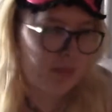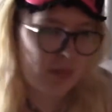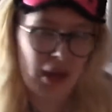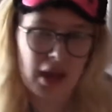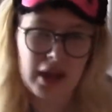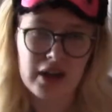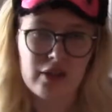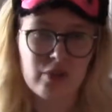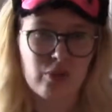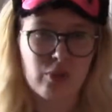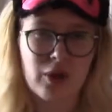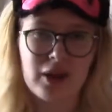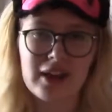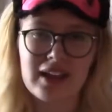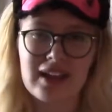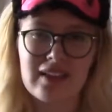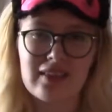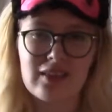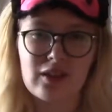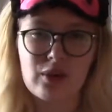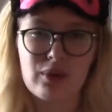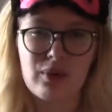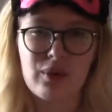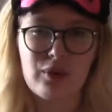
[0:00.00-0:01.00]
I just want to
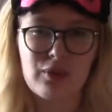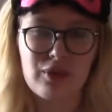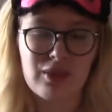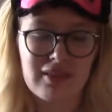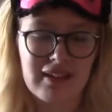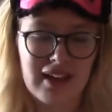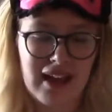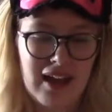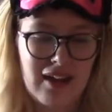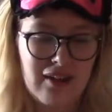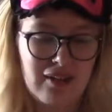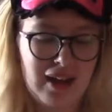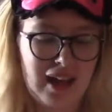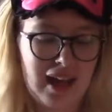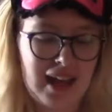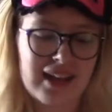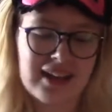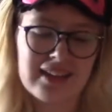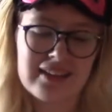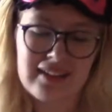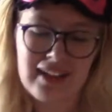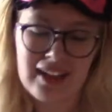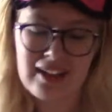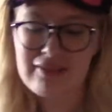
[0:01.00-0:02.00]
get the quotes down,
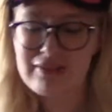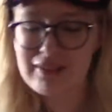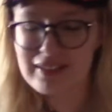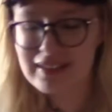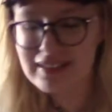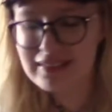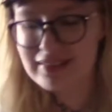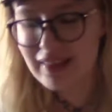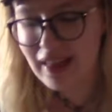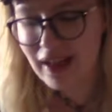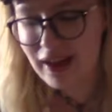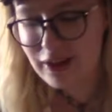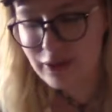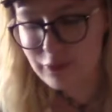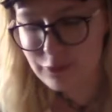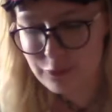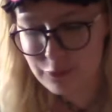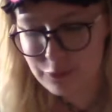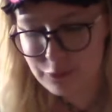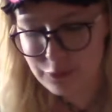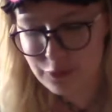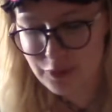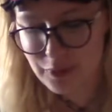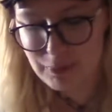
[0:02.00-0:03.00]
and I really
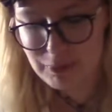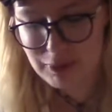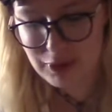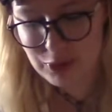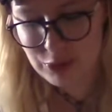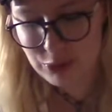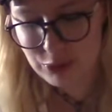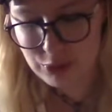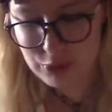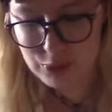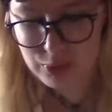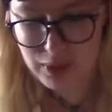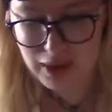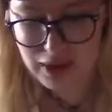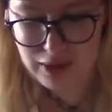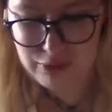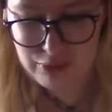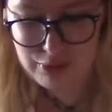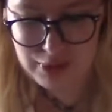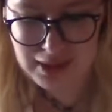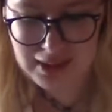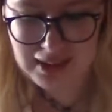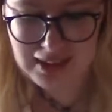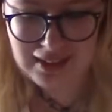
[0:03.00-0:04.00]
love flipping through
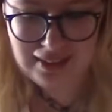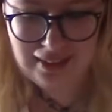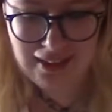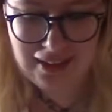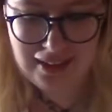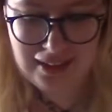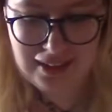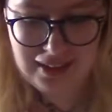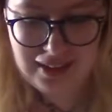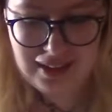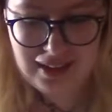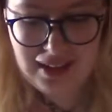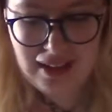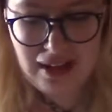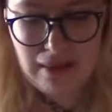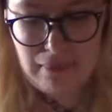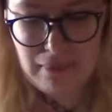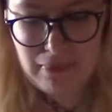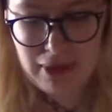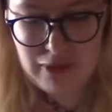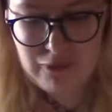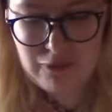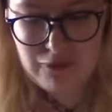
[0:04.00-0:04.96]
and reading like my